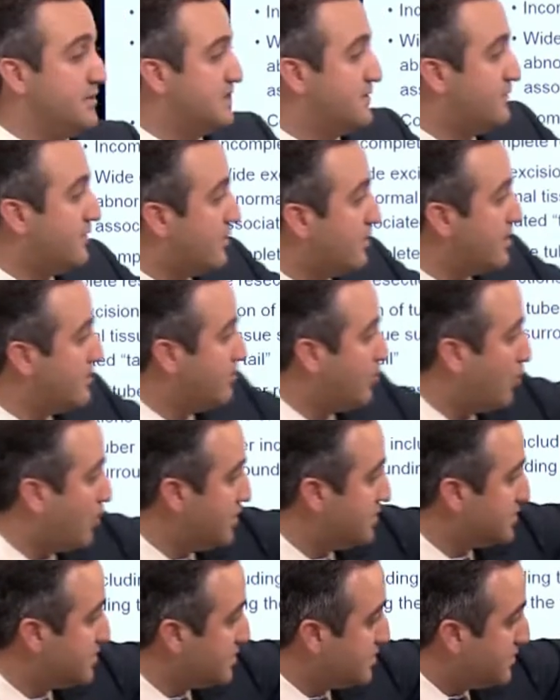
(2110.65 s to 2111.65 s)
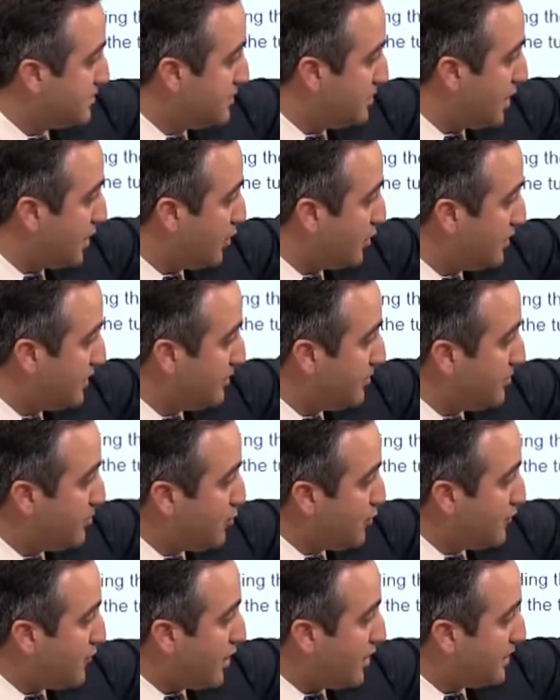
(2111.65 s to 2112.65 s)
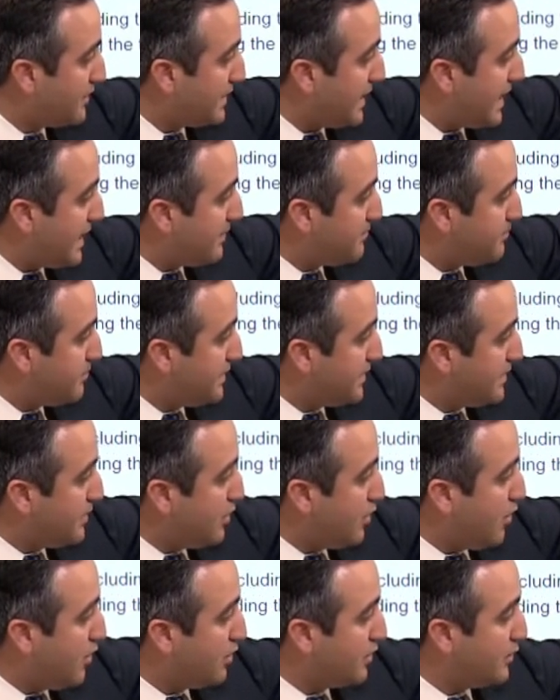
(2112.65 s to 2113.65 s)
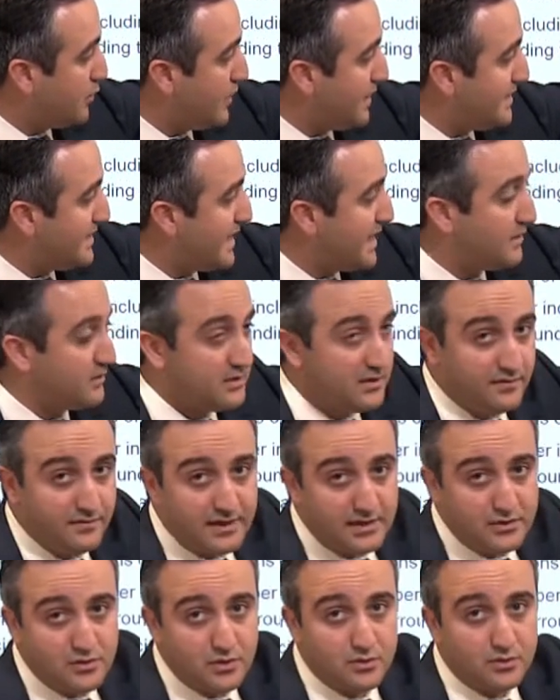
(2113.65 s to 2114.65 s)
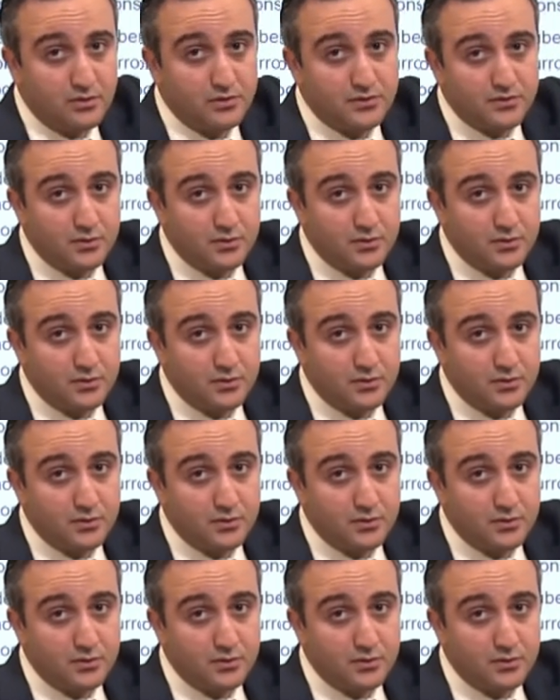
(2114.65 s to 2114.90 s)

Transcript: it's very important to not only remove all of that, but all the way down to the ventricle.